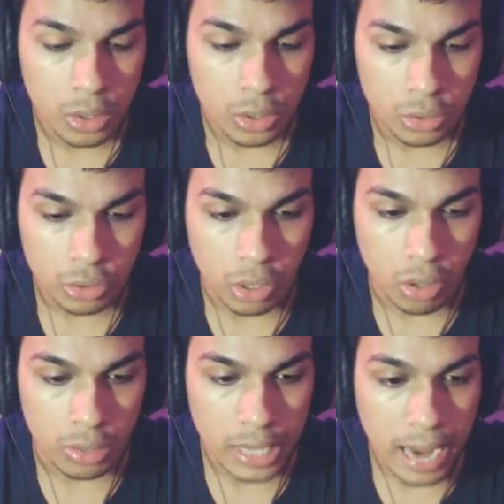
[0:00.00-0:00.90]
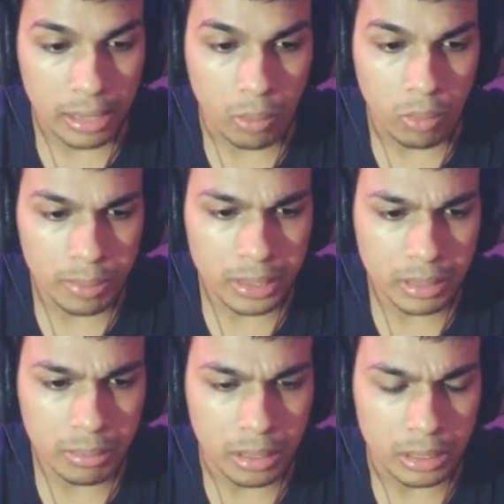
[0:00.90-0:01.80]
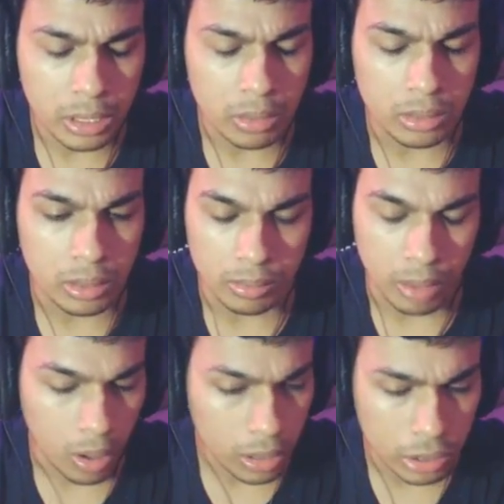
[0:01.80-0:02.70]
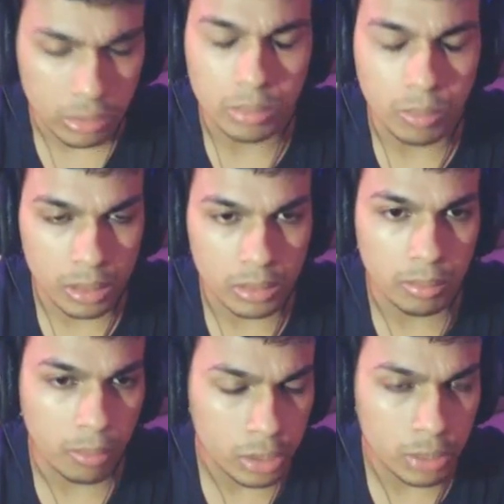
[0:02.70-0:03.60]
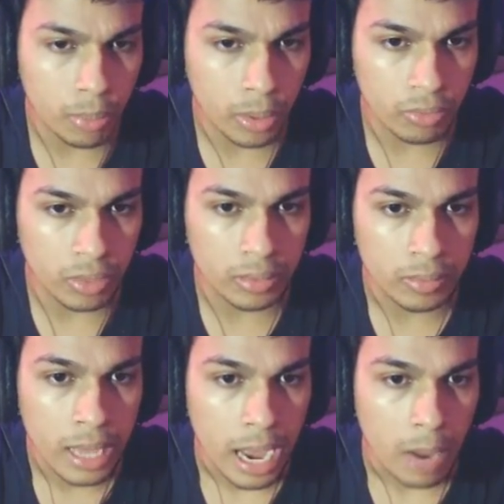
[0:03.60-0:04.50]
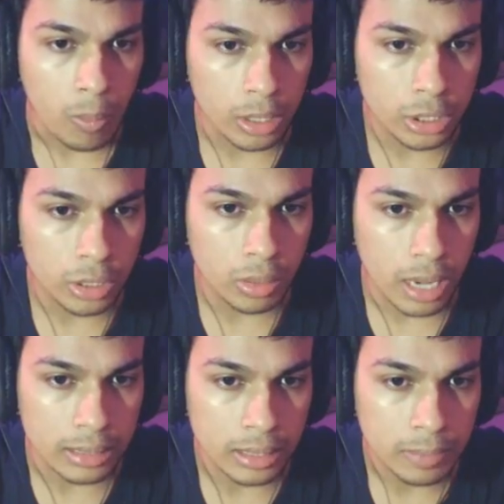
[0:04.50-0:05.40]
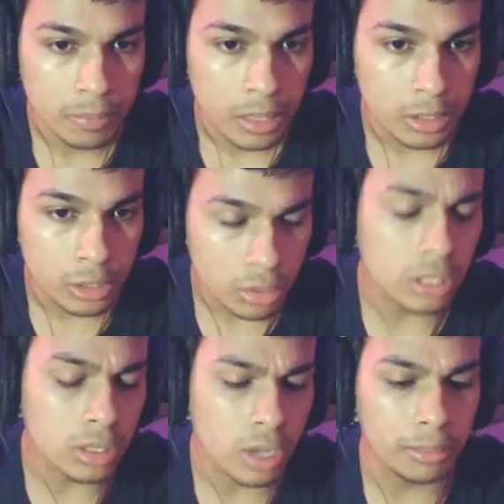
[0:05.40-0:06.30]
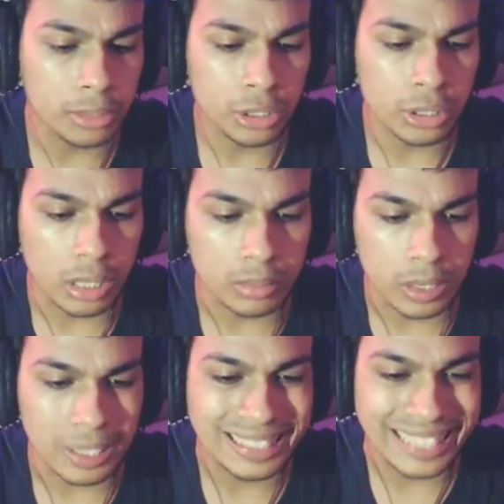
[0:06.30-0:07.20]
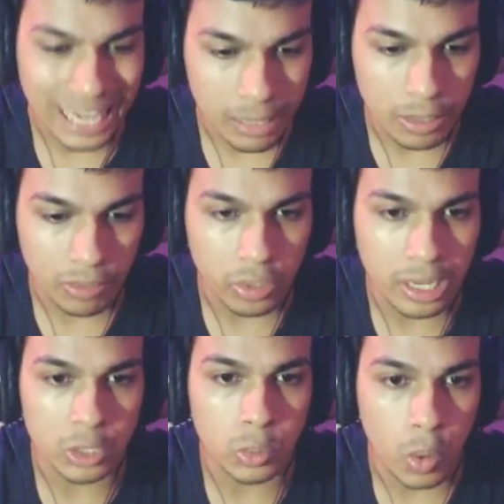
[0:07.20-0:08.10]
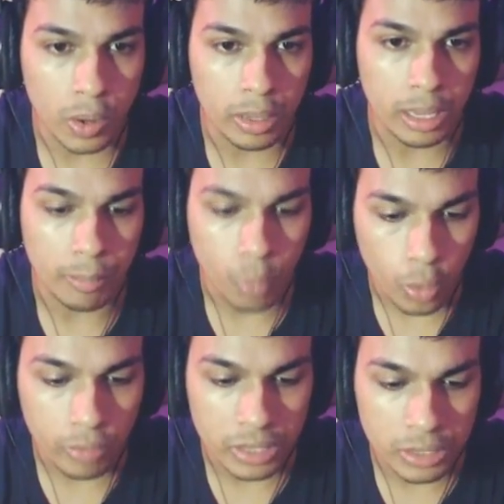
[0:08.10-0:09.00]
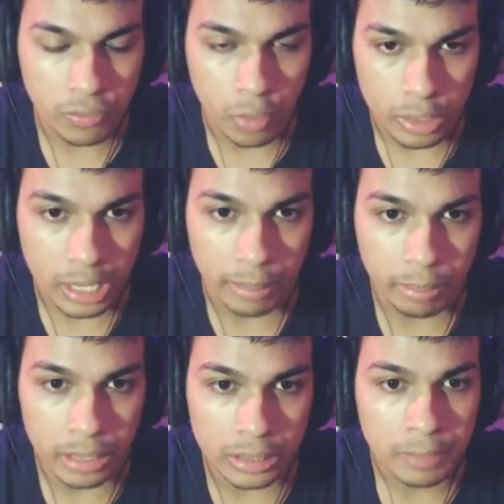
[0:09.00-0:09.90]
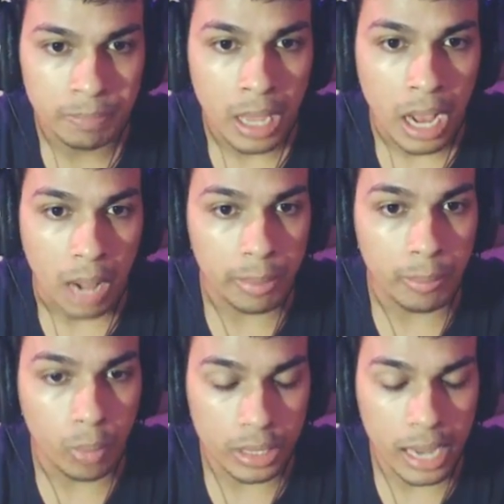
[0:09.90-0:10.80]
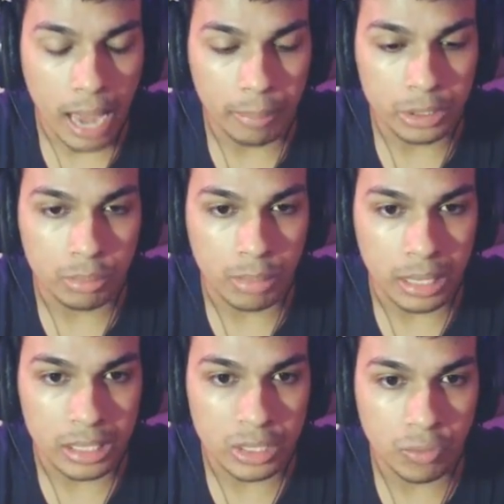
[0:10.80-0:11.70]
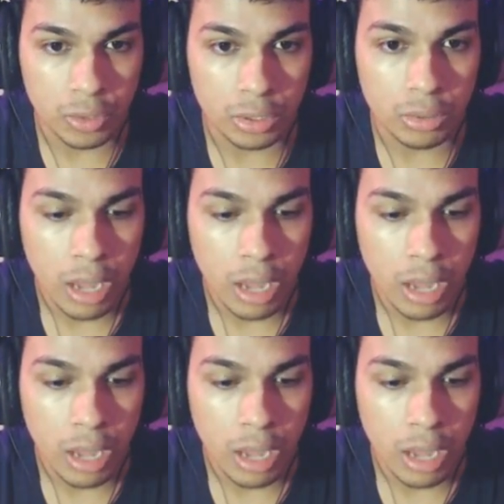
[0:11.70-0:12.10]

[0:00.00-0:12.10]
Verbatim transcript: So yeah, there will be some, you know, the also the one the most important thing I wanted to know, guys, use the comment section down below and tell me if you guys want, like, more of these phone gameplays. I'll be more than happy to make these for you,